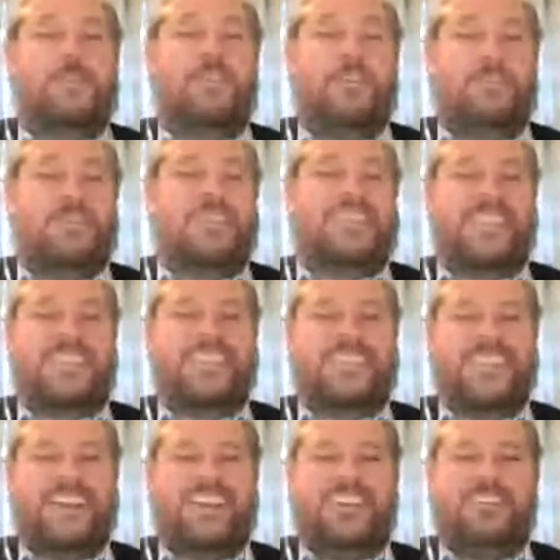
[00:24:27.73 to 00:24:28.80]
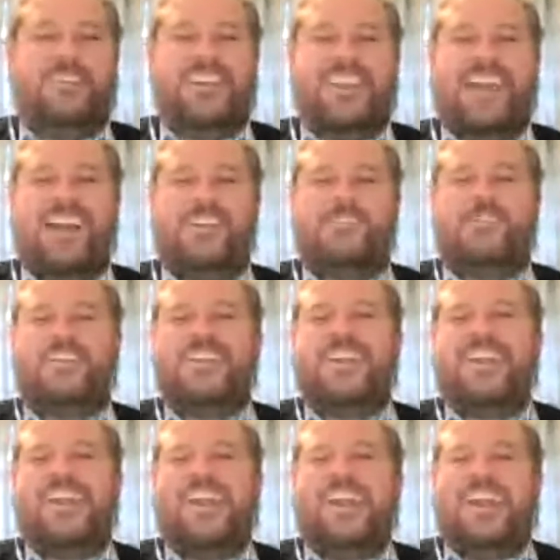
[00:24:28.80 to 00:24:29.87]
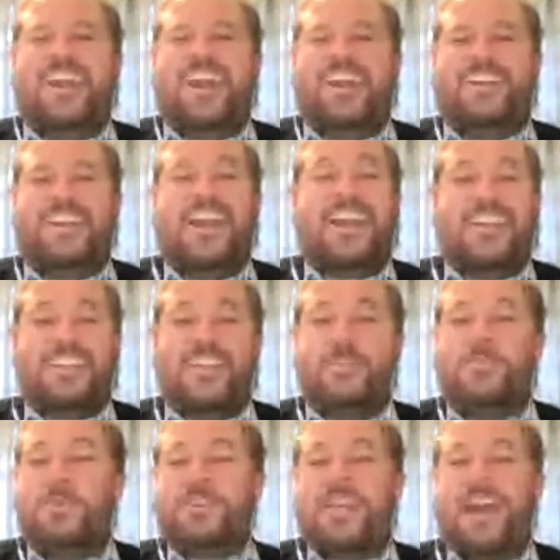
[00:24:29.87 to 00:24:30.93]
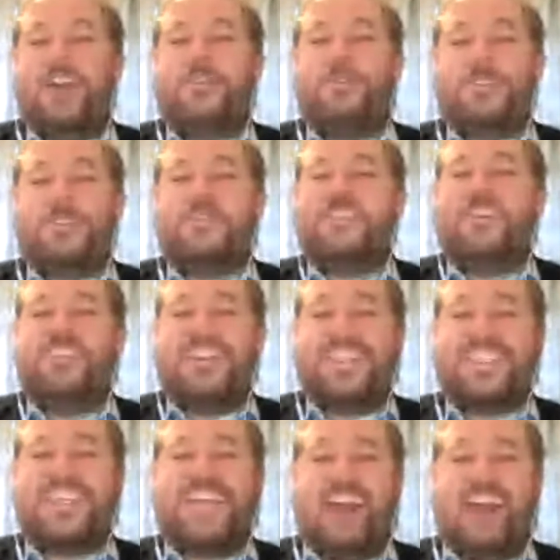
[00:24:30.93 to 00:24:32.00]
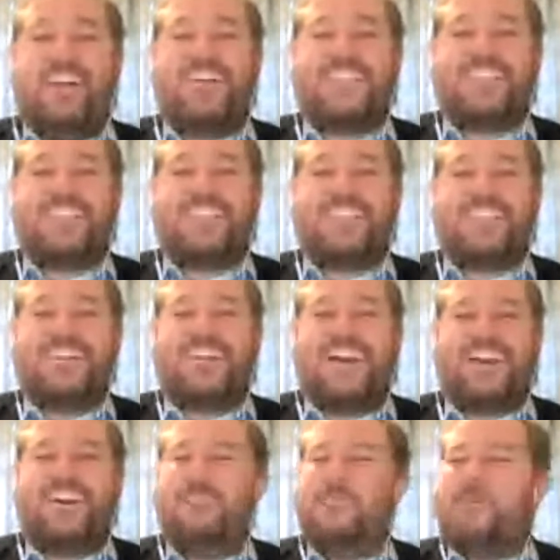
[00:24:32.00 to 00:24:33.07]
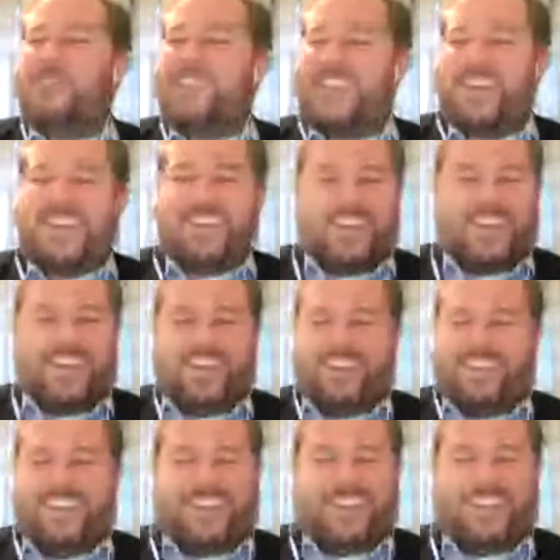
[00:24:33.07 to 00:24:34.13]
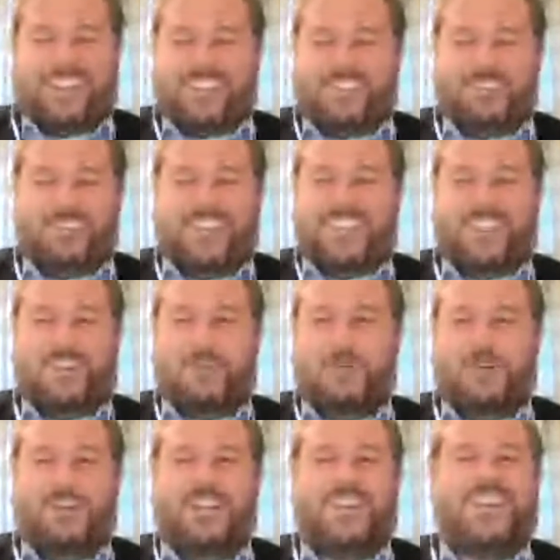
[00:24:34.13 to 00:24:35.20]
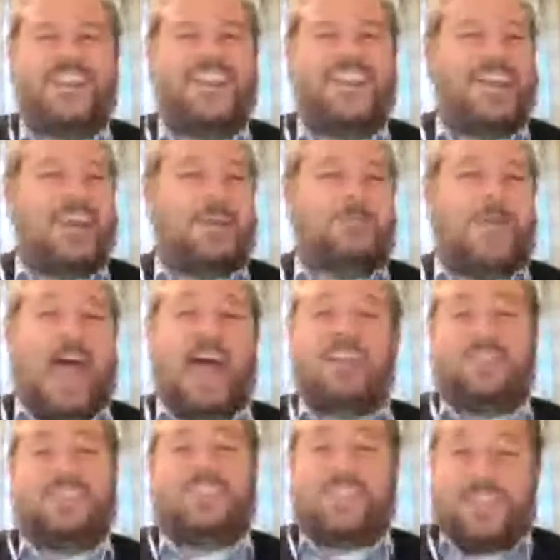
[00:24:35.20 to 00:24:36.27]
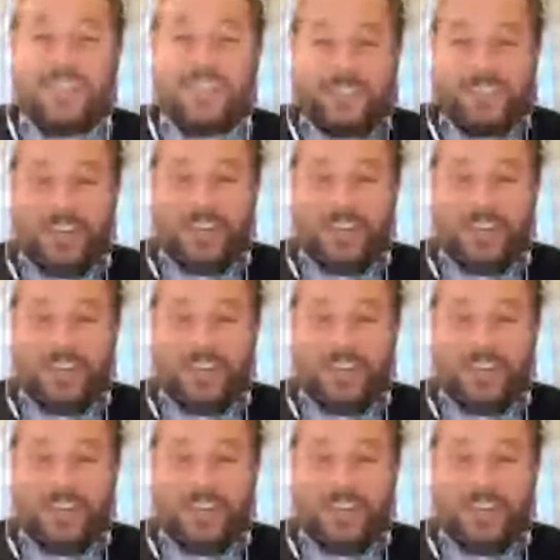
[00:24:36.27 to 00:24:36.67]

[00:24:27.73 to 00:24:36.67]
And like I say, BoJack Horseman, there is a character. I can't remember what the 2 kids are called. Has this adult relationship with one of the